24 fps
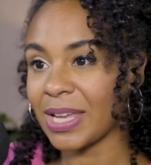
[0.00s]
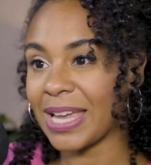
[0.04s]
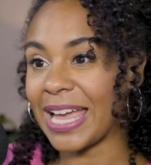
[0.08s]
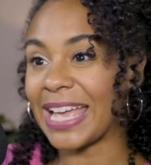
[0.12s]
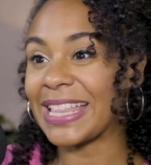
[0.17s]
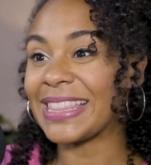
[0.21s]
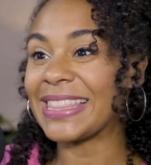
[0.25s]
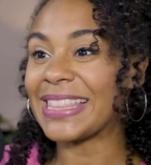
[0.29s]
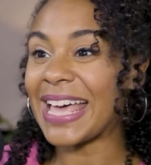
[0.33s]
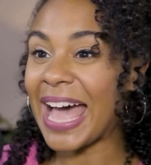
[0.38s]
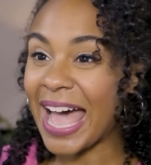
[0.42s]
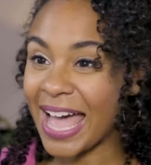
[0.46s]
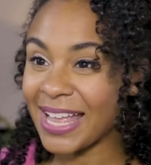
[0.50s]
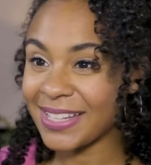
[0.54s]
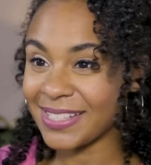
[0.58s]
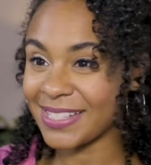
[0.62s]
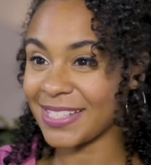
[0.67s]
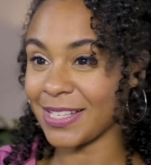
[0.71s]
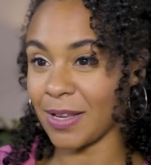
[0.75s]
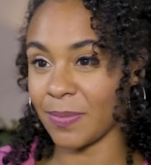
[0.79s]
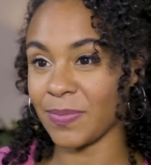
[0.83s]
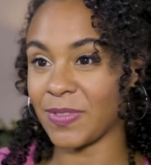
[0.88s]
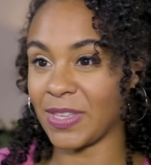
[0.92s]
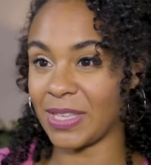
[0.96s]
And that's
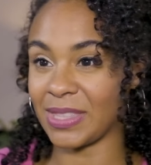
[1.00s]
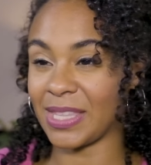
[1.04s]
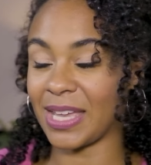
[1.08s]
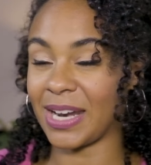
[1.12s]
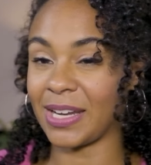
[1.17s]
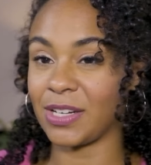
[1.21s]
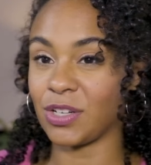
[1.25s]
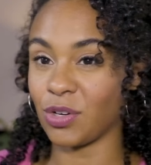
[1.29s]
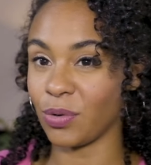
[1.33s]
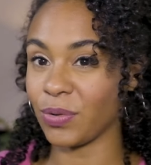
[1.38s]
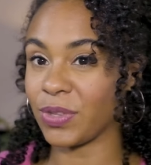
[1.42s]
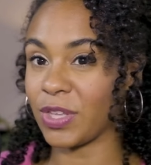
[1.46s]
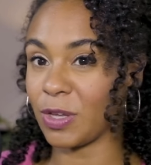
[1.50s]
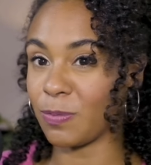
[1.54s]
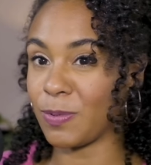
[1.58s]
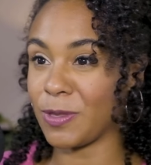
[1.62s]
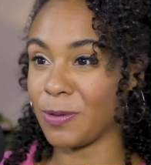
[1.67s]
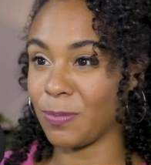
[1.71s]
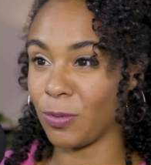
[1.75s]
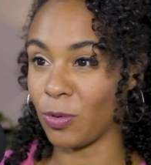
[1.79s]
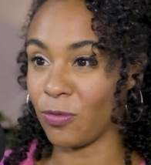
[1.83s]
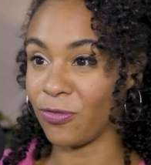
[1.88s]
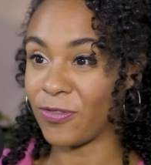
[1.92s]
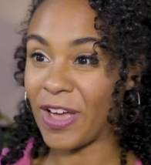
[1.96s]
something that I don't think
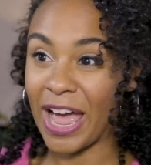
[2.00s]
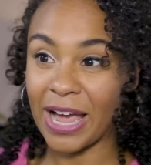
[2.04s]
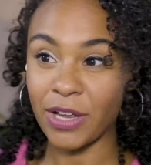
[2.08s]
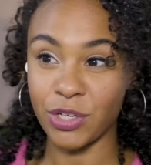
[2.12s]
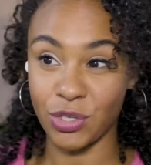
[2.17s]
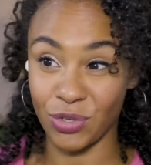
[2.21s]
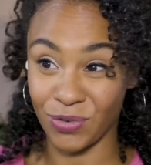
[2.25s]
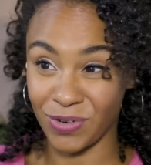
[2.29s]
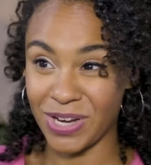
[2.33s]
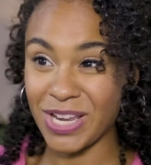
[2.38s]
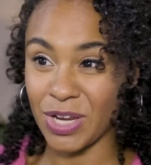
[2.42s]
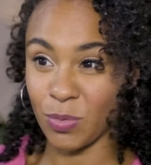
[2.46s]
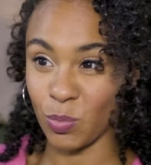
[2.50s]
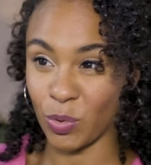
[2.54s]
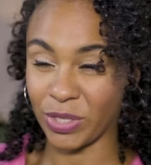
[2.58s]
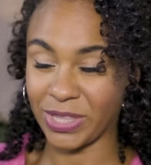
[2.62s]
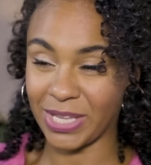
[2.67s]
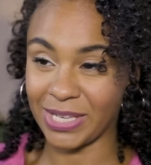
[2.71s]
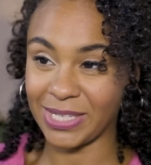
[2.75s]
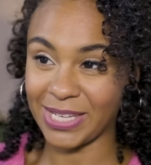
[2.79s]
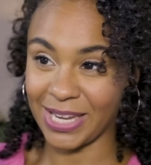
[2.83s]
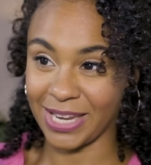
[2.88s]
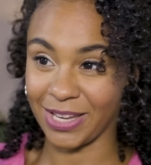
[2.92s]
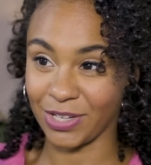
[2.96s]
people factor in when
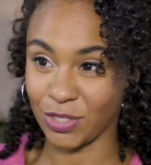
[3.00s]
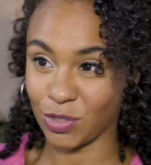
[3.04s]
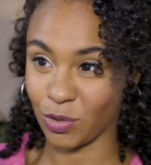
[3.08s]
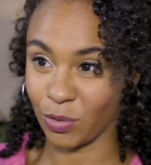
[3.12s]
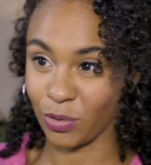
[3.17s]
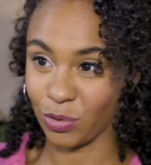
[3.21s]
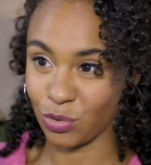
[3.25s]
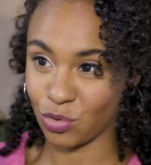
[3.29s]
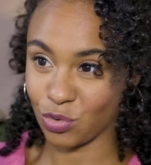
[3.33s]
they take a solo